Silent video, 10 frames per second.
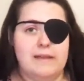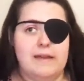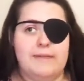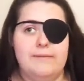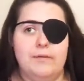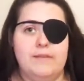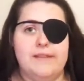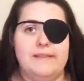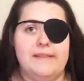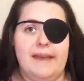Like, you
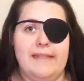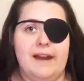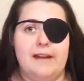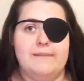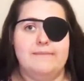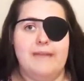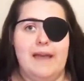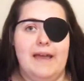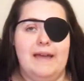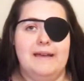just lay there
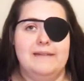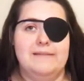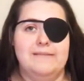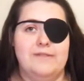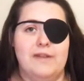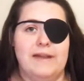and for,